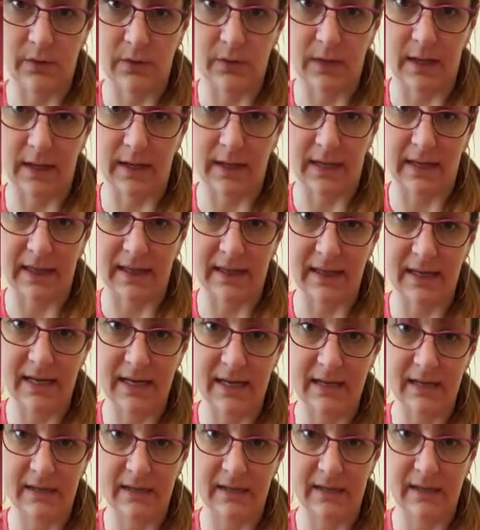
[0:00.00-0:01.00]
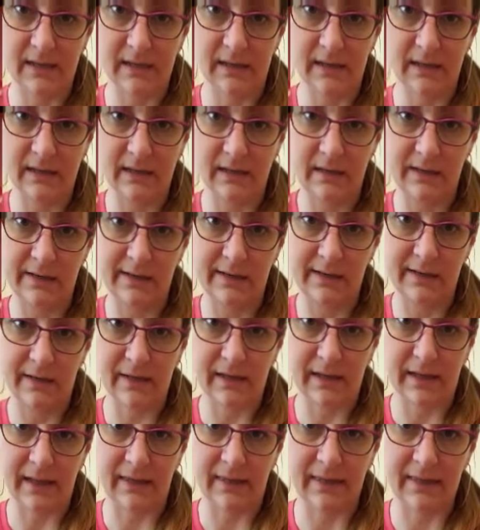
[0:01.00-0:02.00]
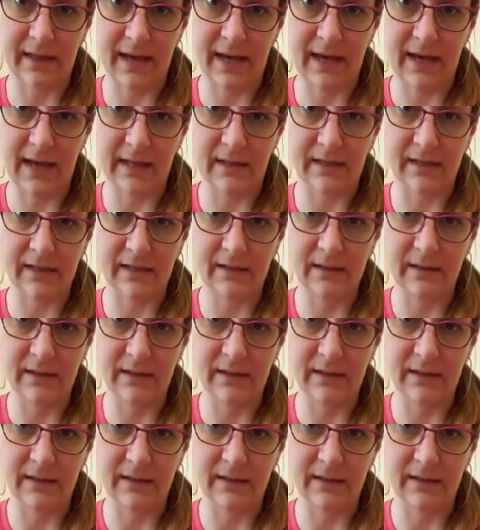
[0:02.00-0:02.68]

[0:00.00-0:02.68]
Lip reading: they're not like this, like that.